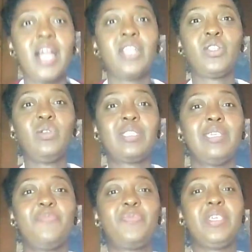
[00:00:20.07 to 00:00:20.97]
do
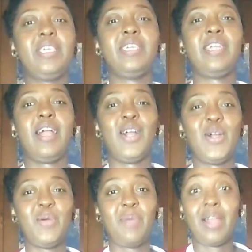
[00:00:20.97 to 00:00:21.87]
something
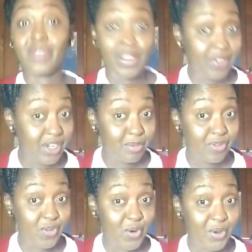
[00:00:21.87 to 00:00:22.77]
I've never done
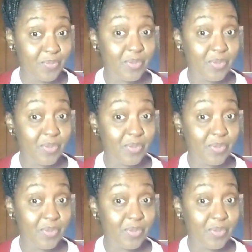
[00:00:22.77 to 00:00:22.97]
before.